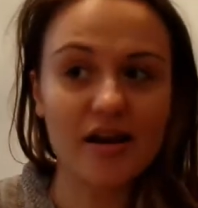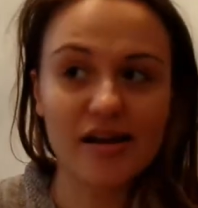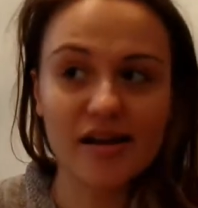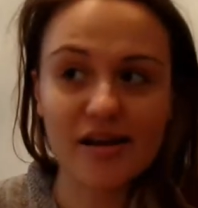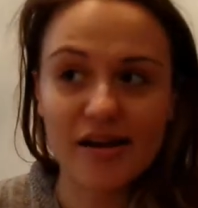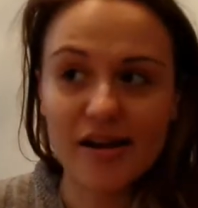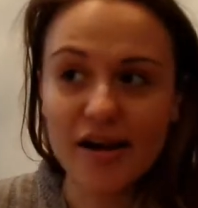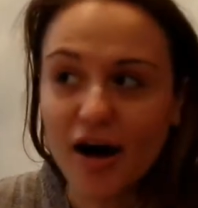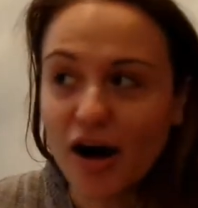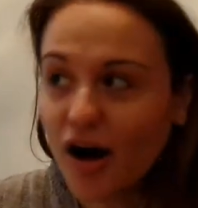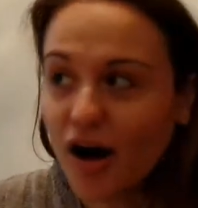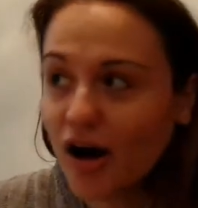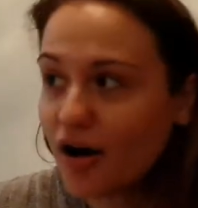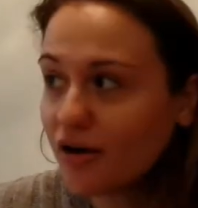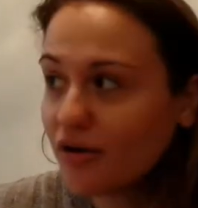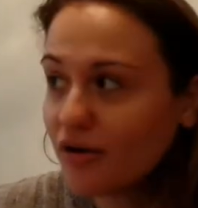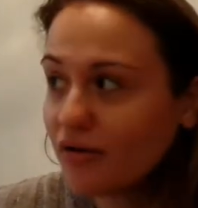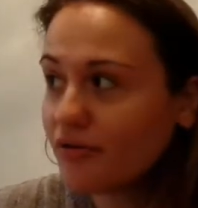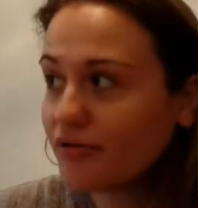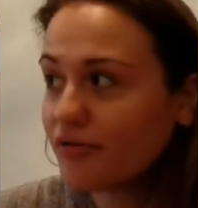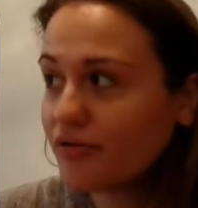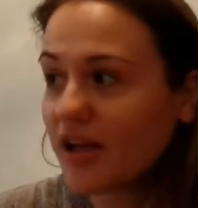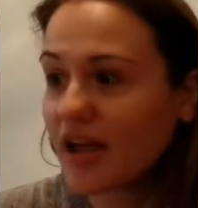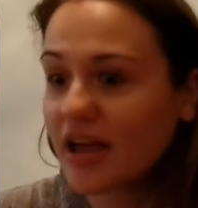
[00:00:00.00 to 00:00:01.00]

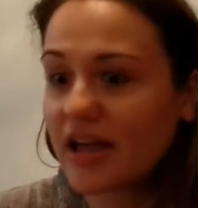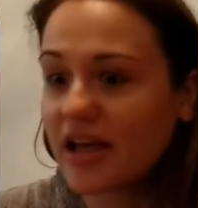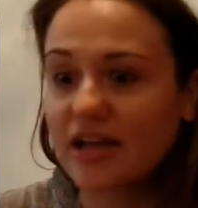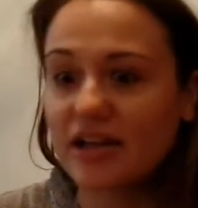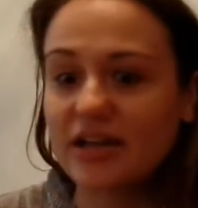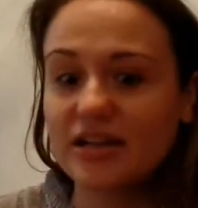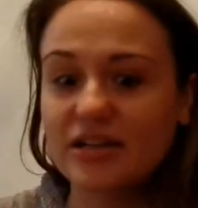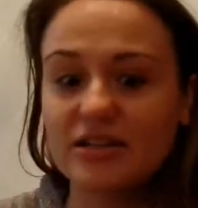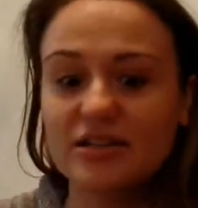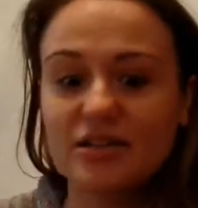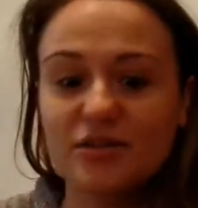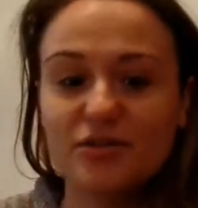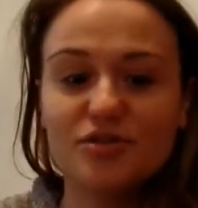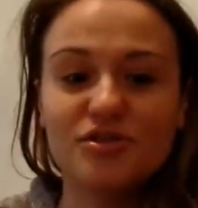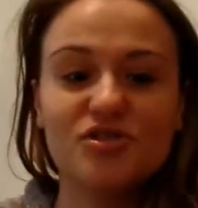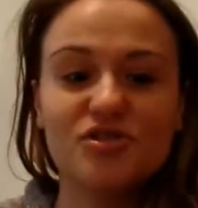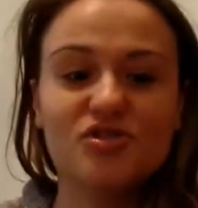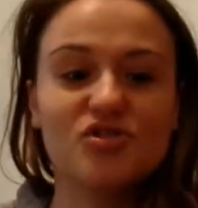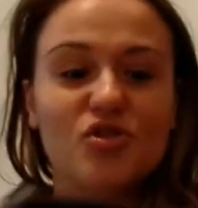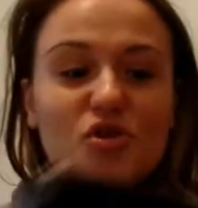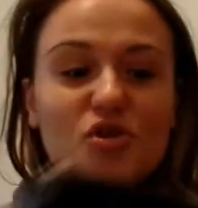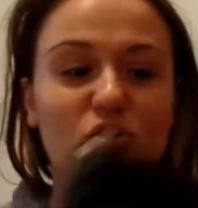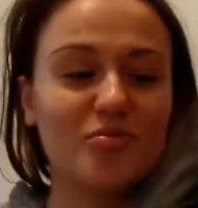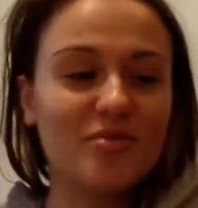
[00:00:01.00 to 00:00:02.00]
love and
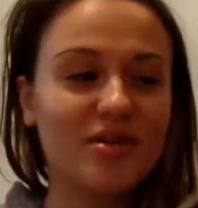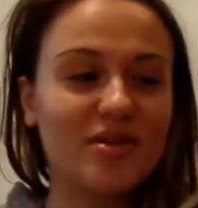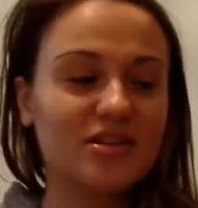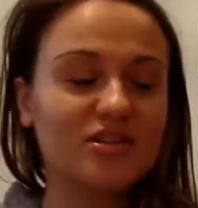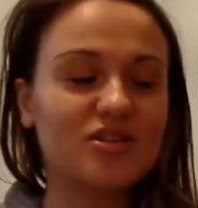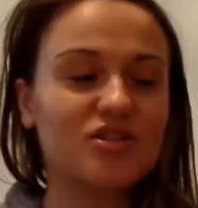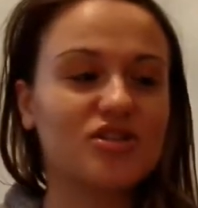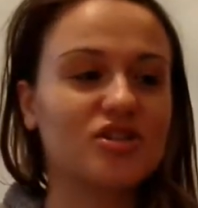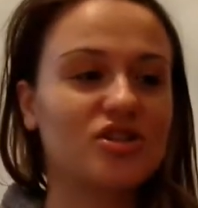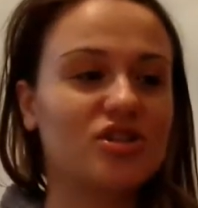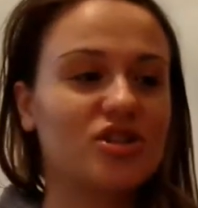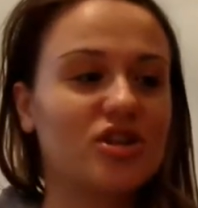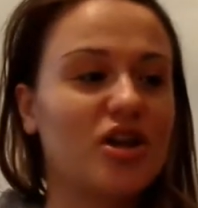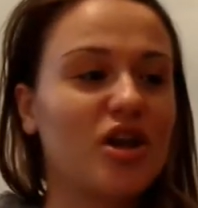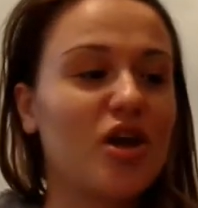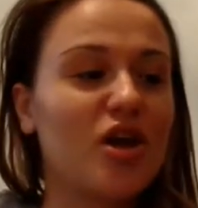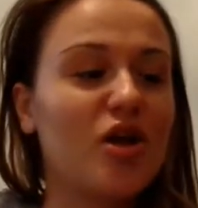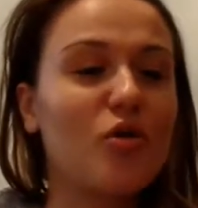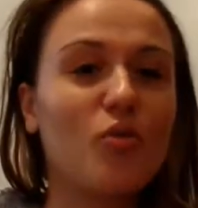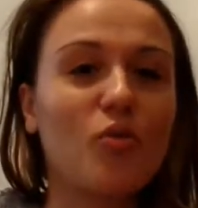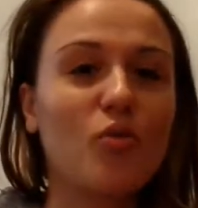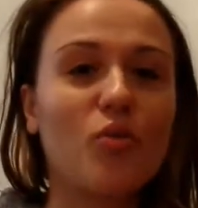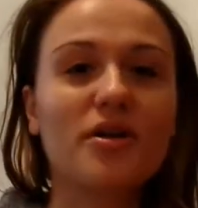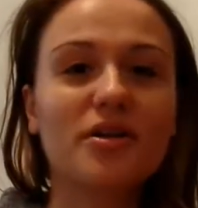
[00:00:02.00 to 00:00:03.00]
so much
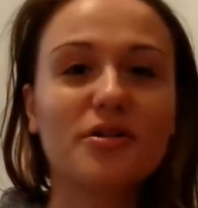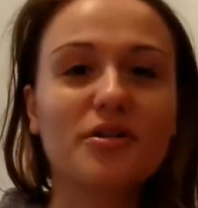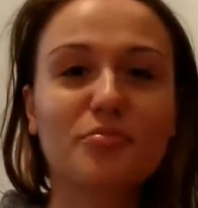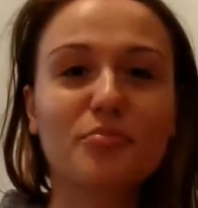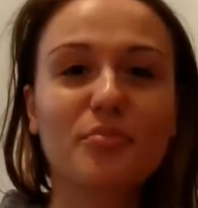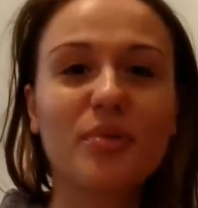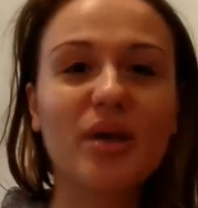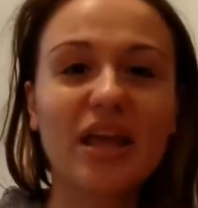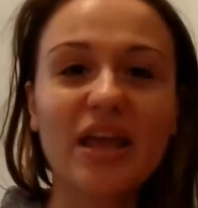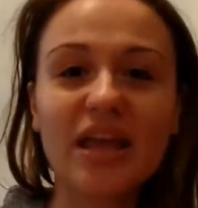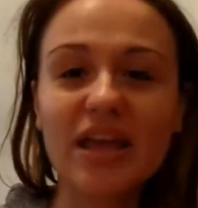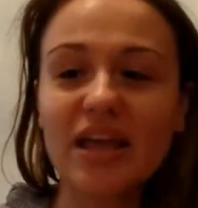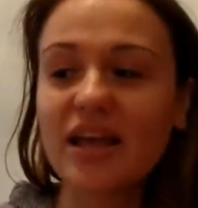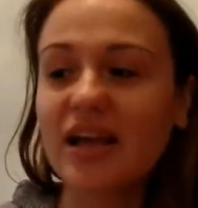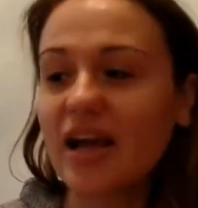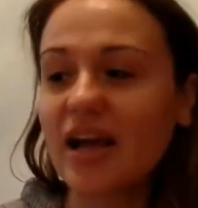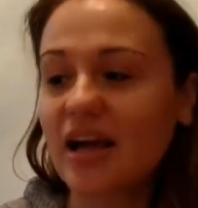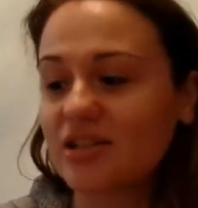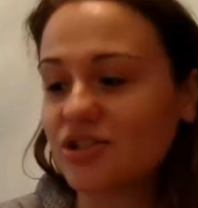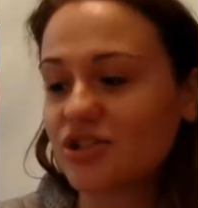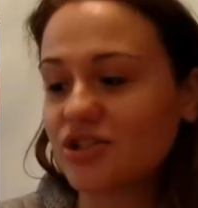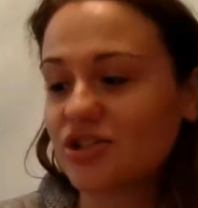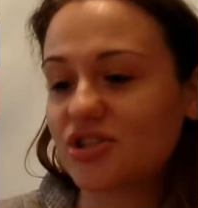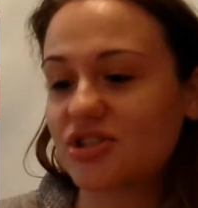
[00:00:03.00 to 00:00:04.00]
well-being.
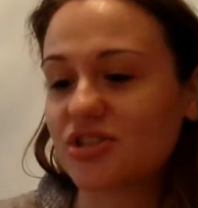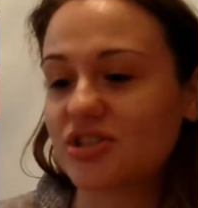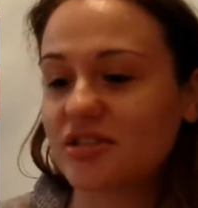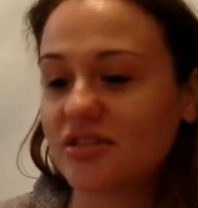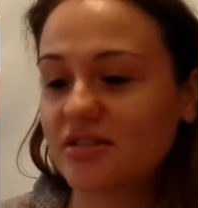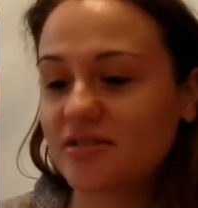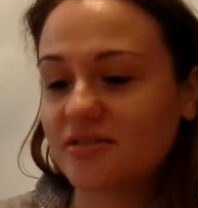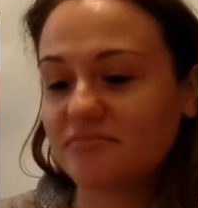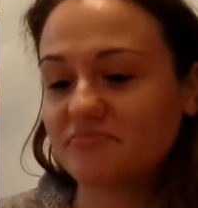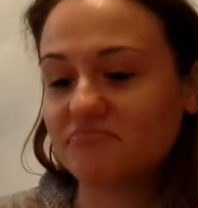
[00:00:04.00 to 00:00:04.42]
I just